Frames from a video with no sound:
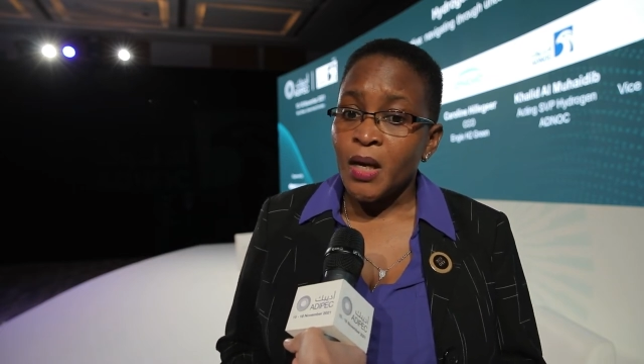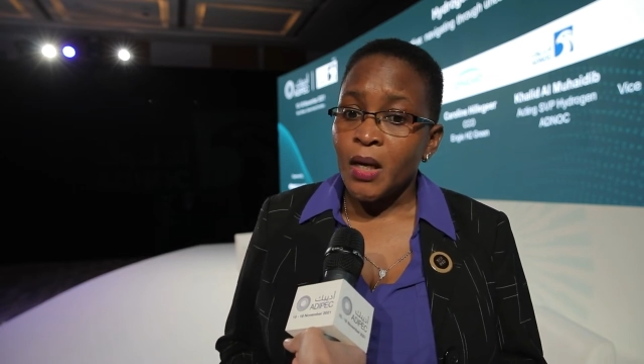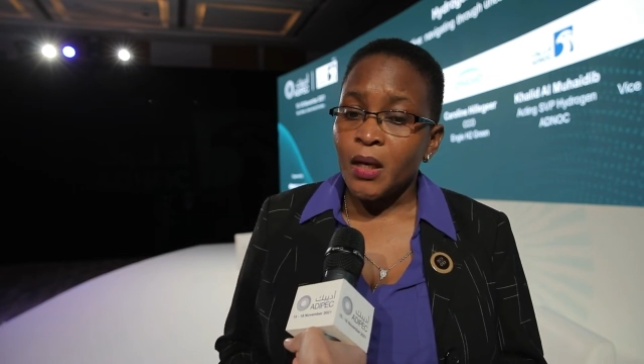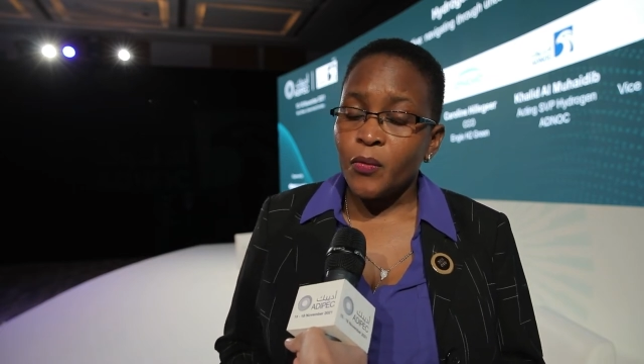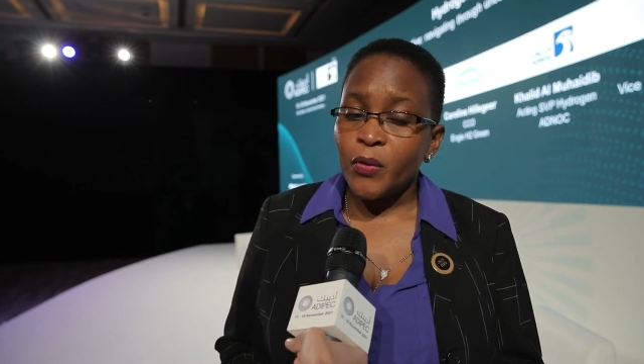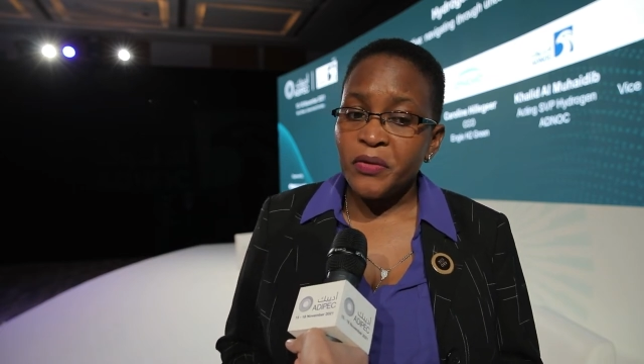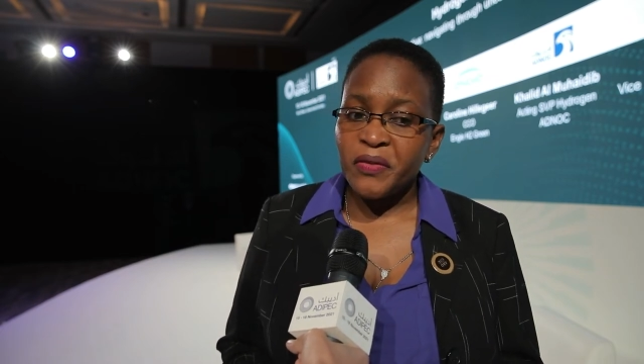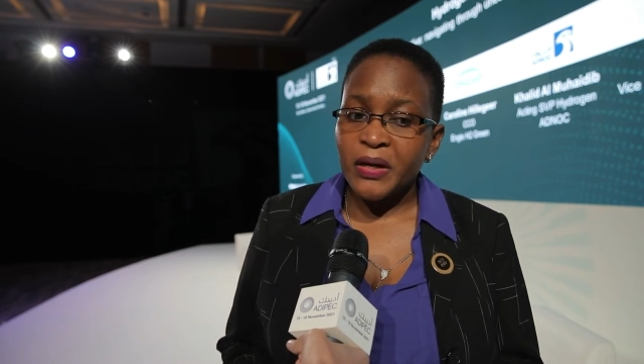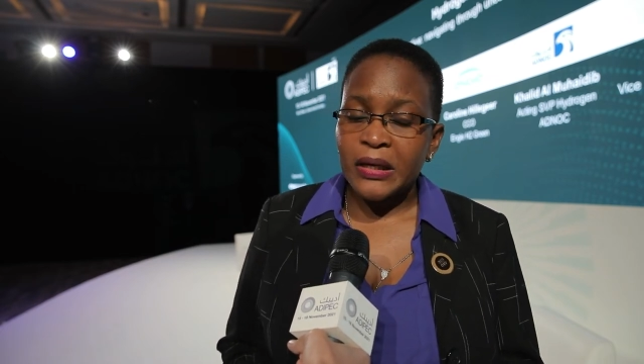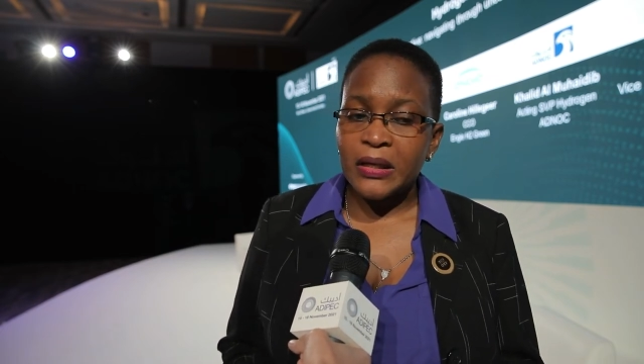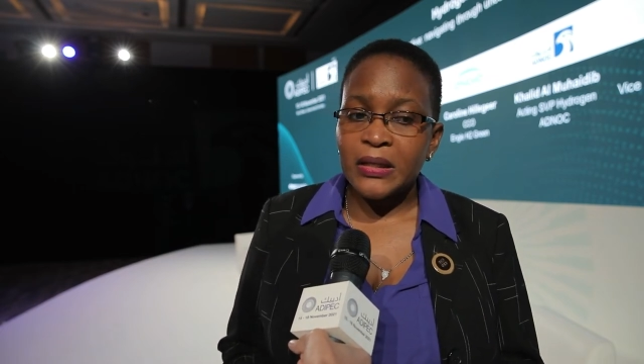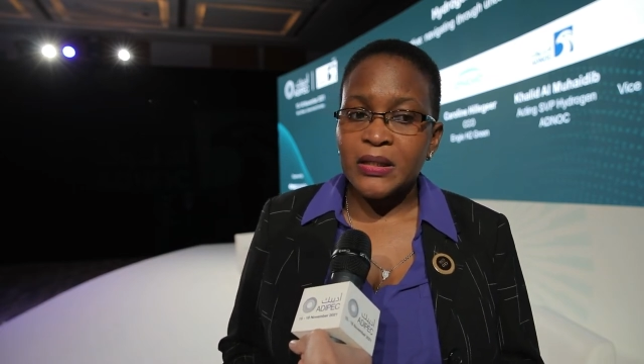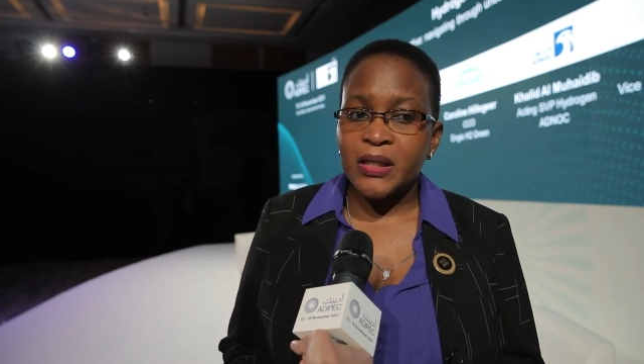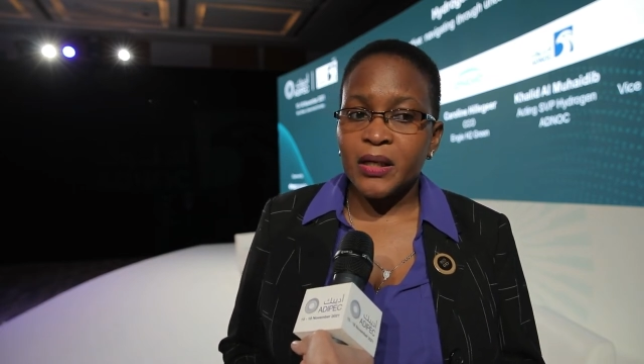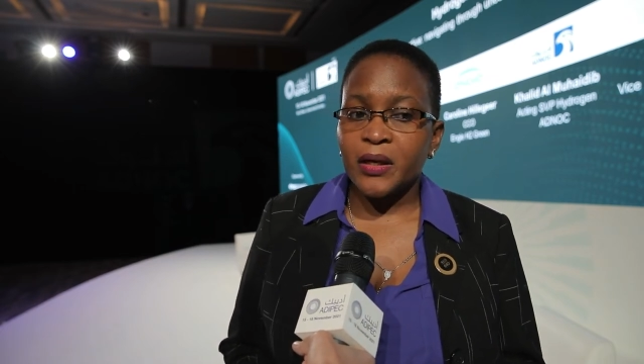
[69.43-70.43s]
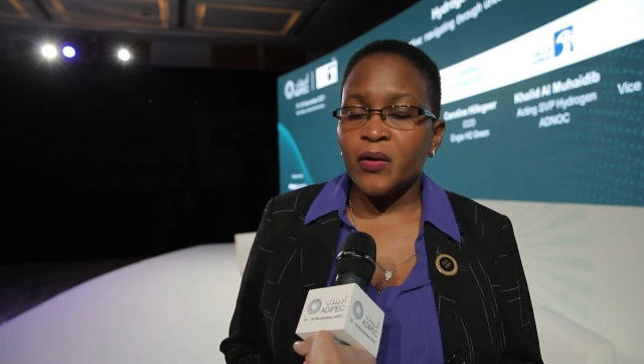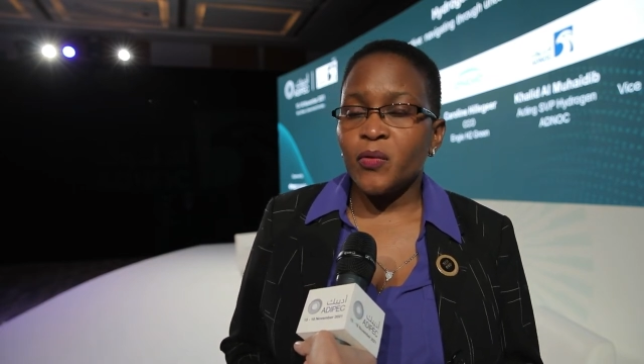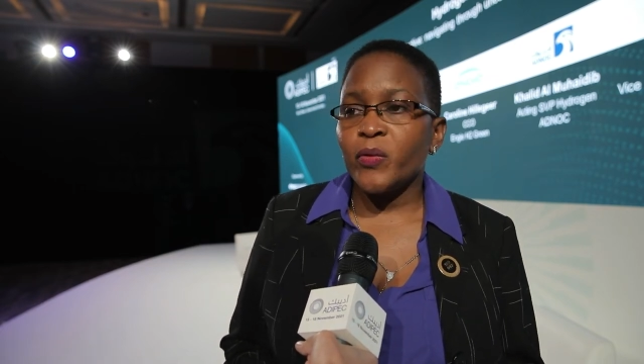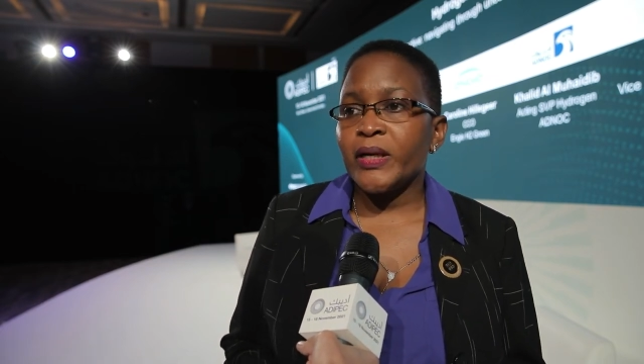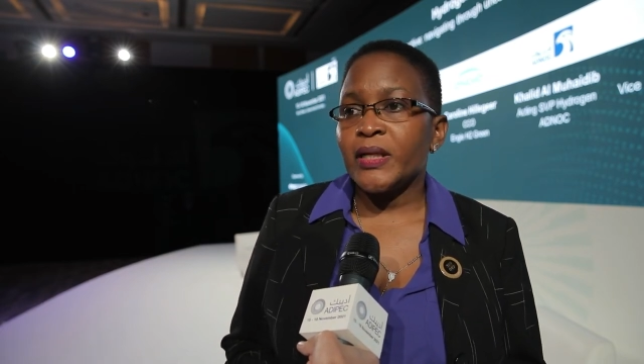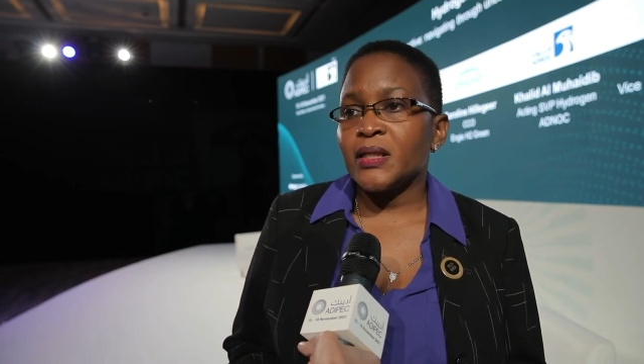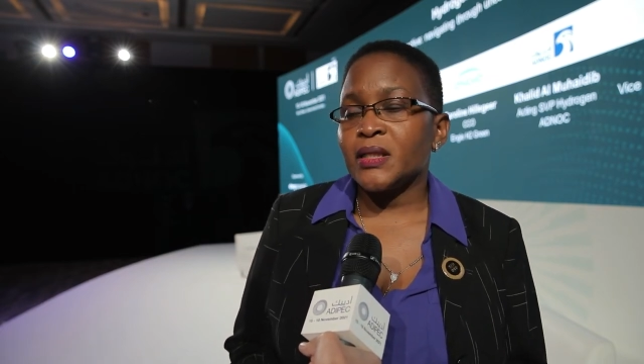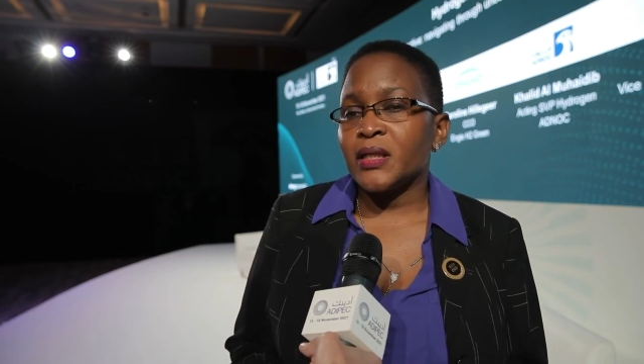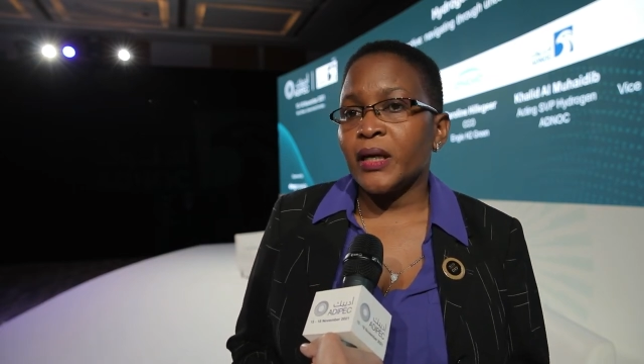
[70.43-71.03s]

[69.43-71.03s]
Now, one of the key takeaways